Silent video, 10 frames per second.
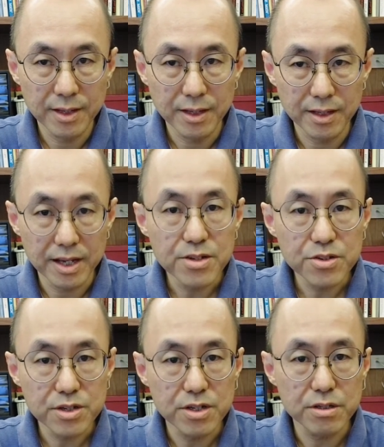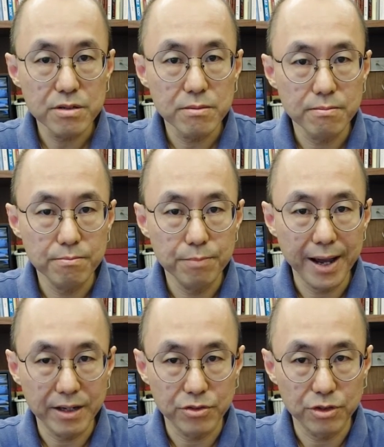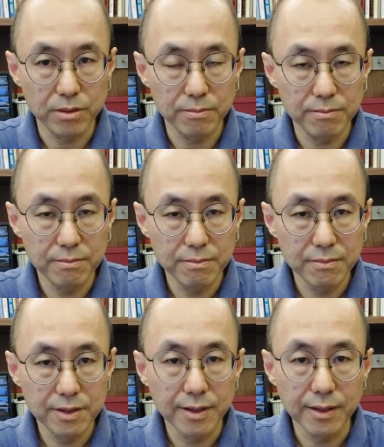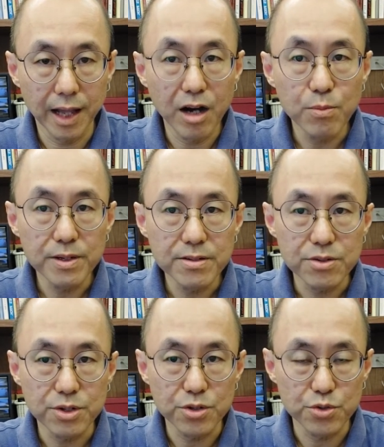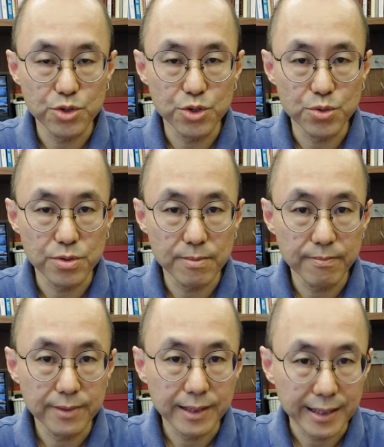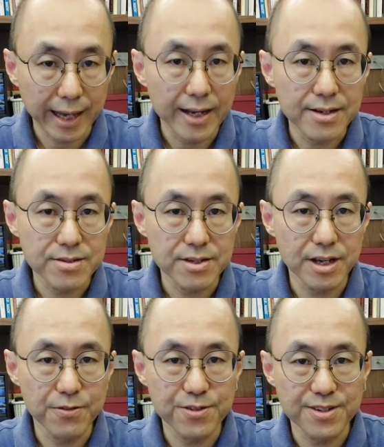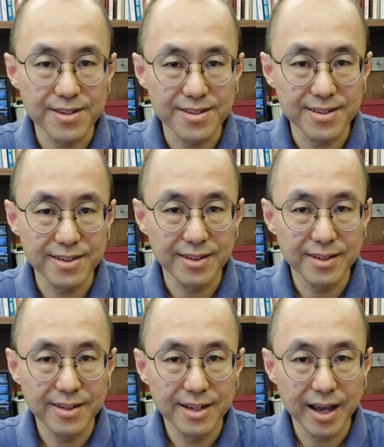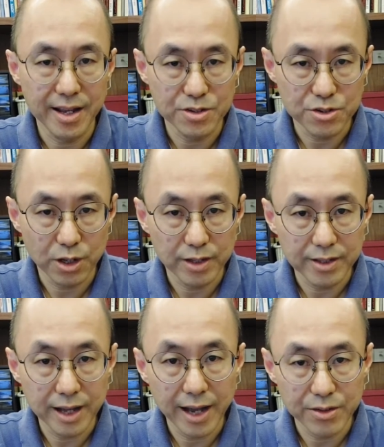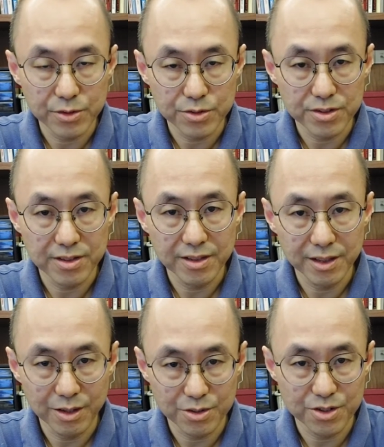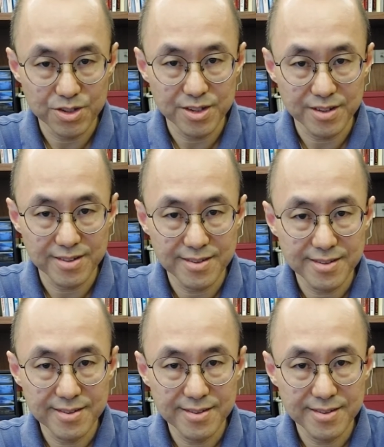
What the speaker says: Against this backdrop, allow me to introduce Galaxy FCT and solid hydrogen logistics.